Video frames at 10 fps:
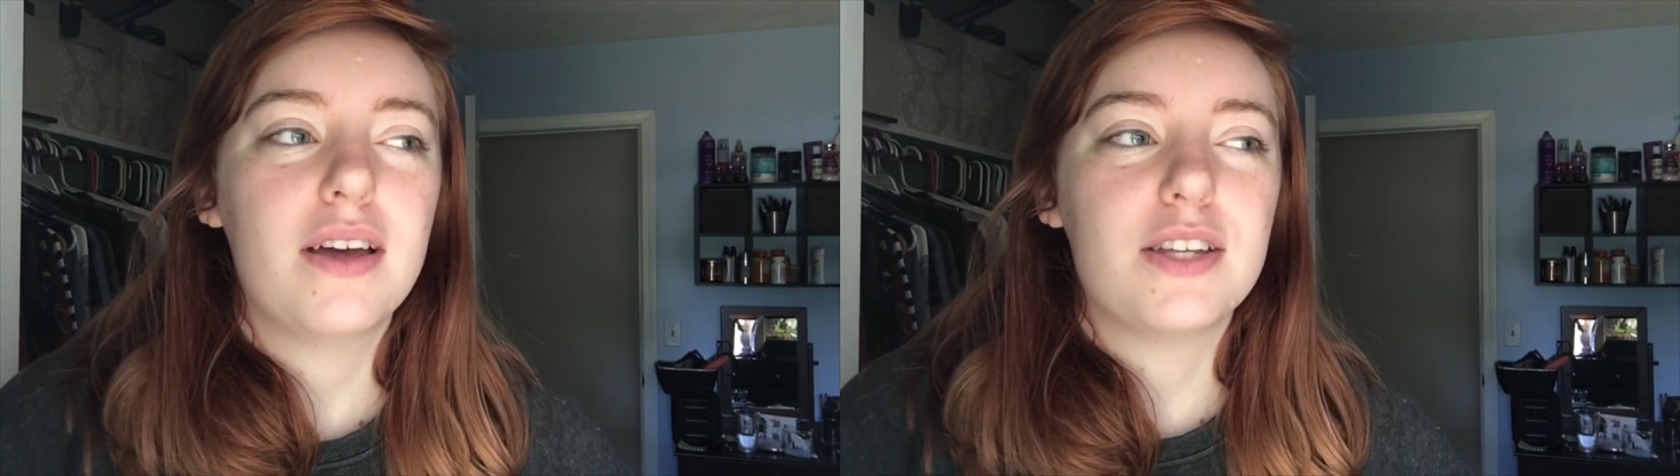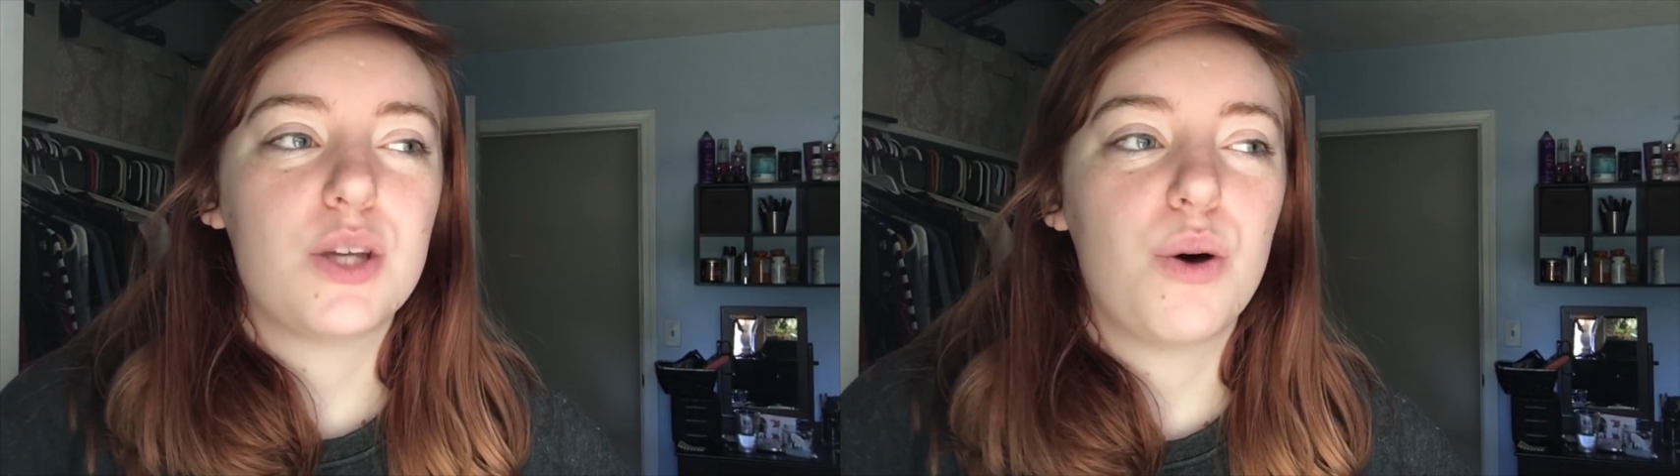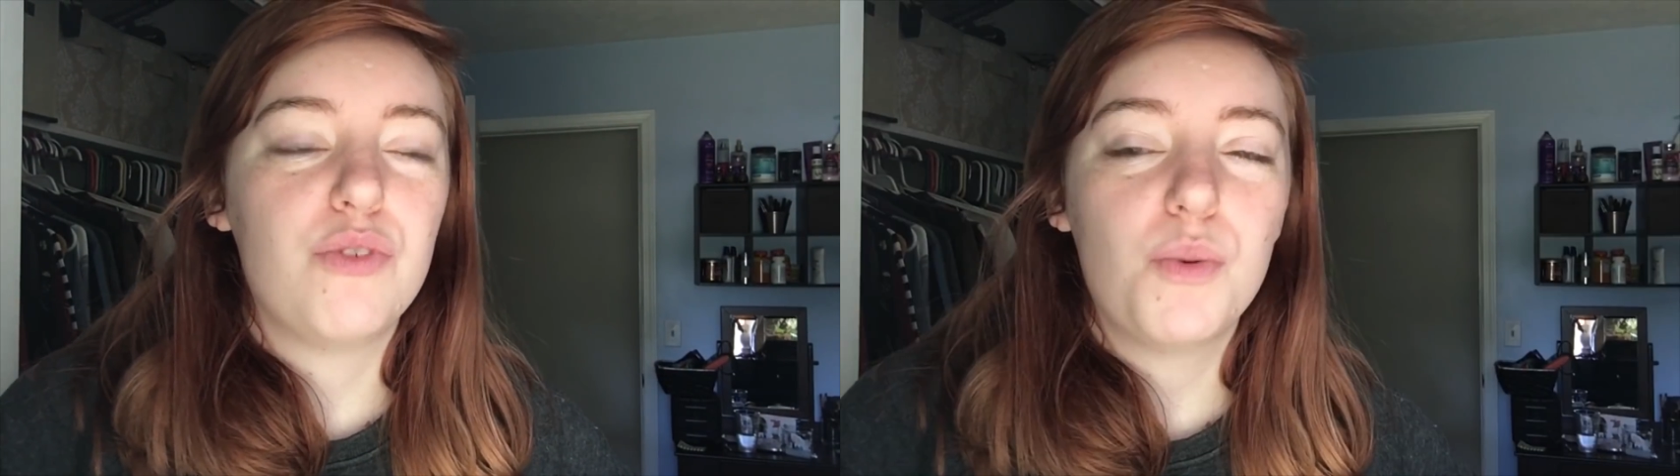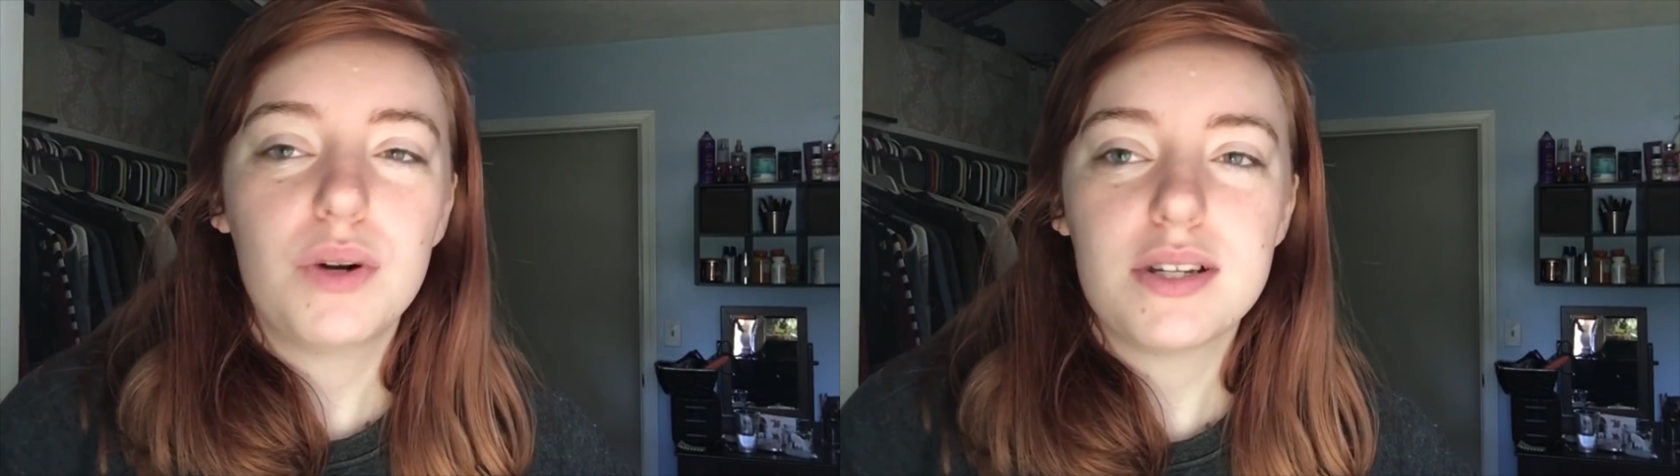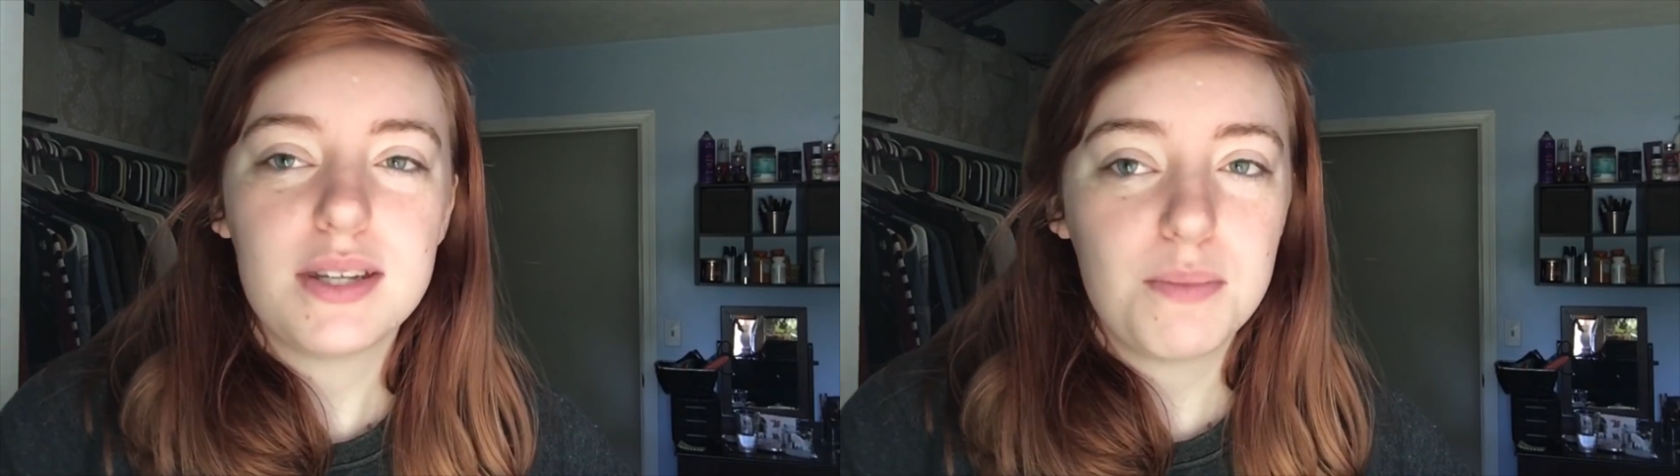So if you
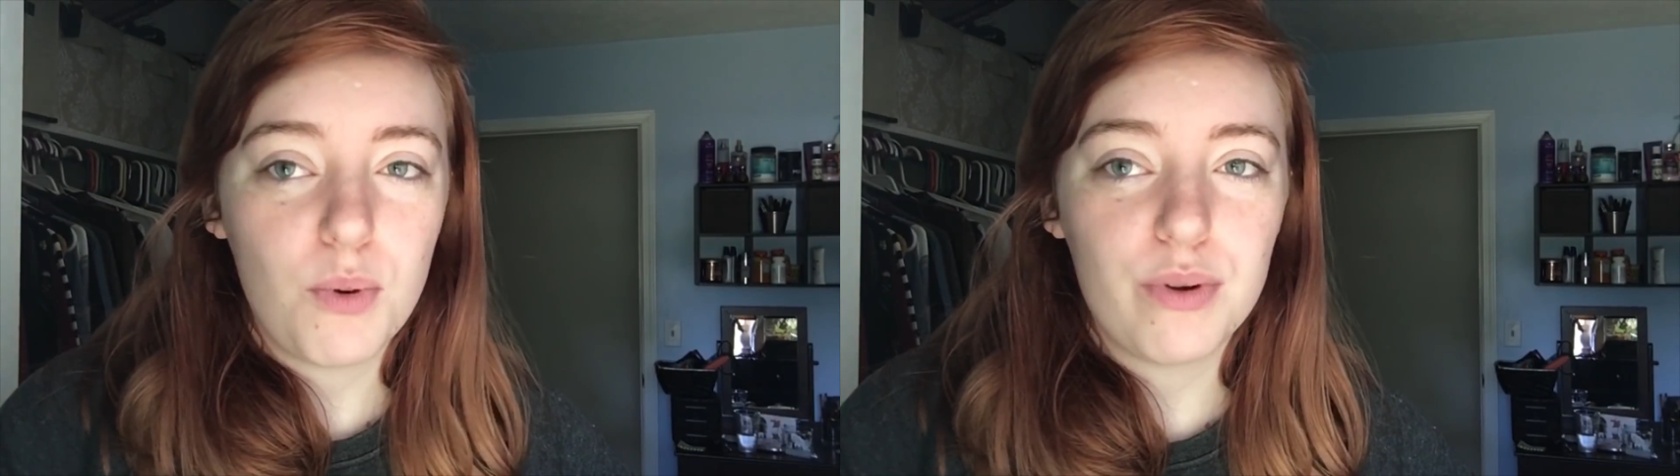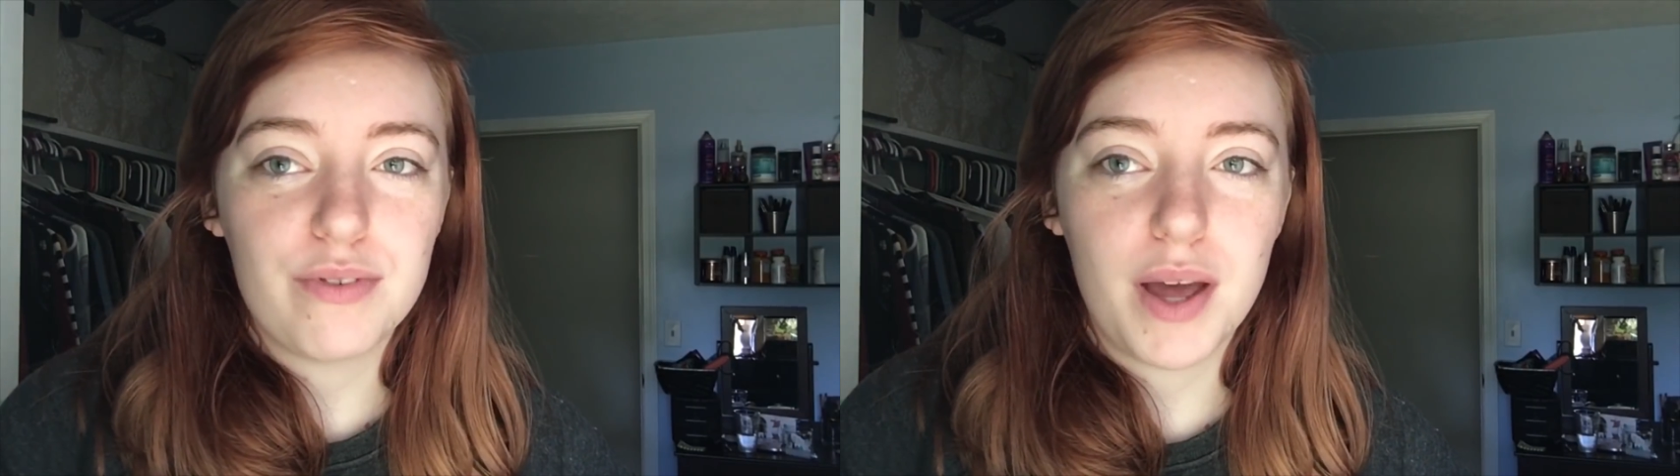want to see more of